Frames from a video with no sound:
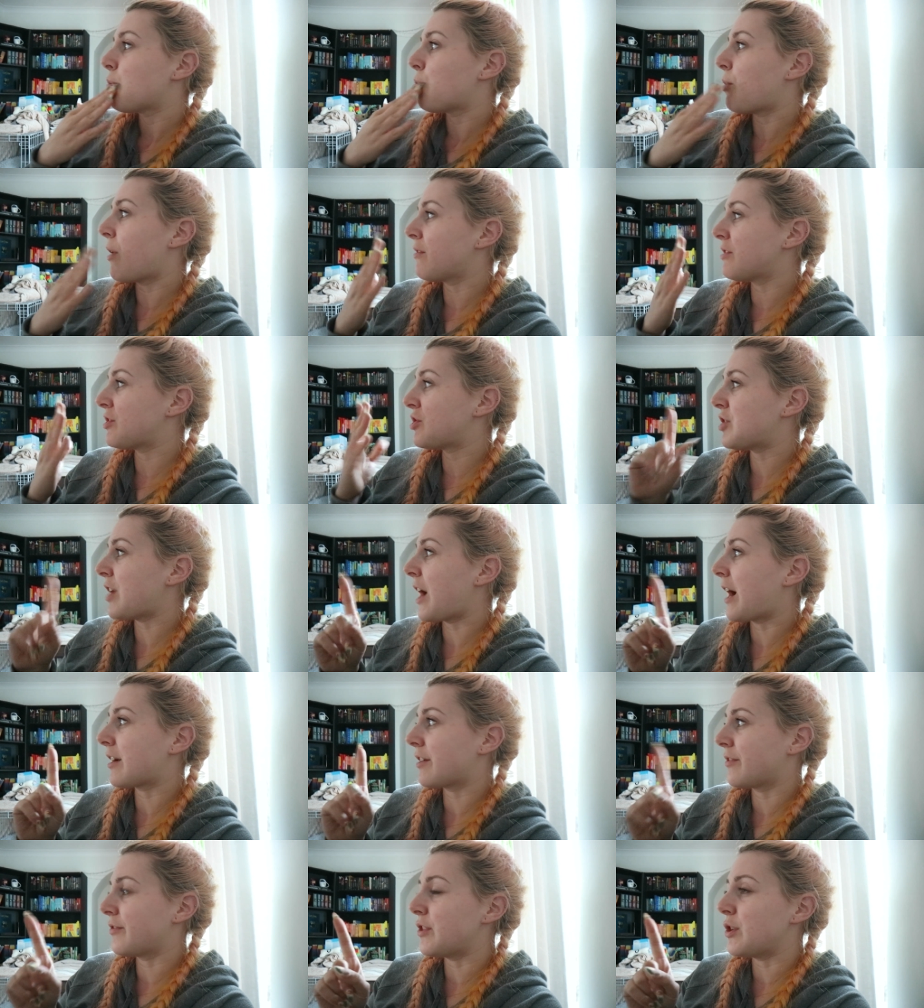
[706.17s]
Whereas
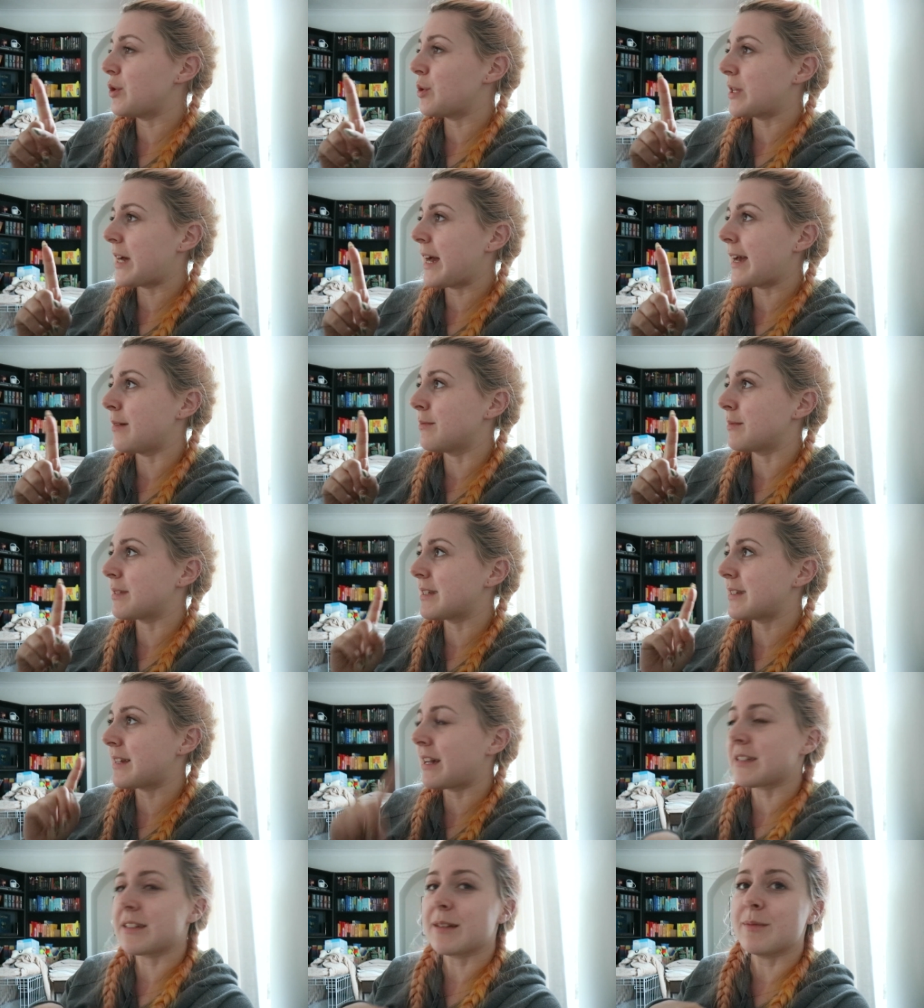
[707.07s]
Jack a few times
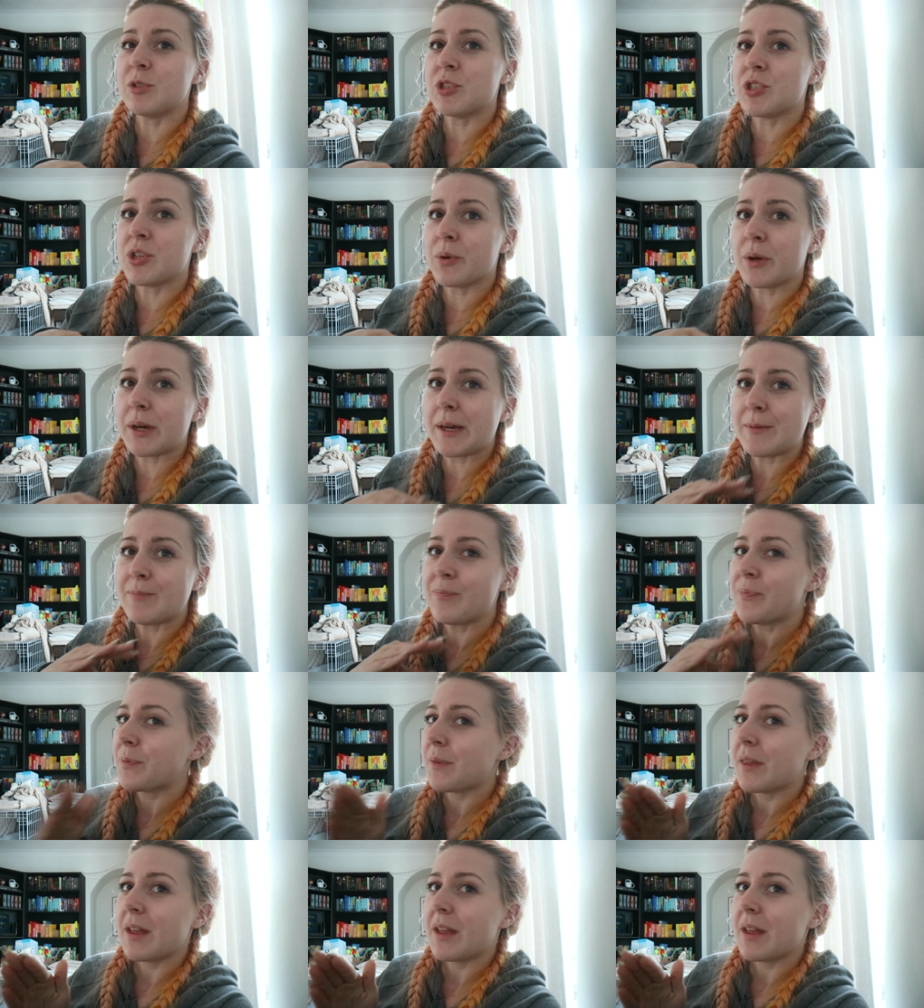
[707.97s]
has asked him to do it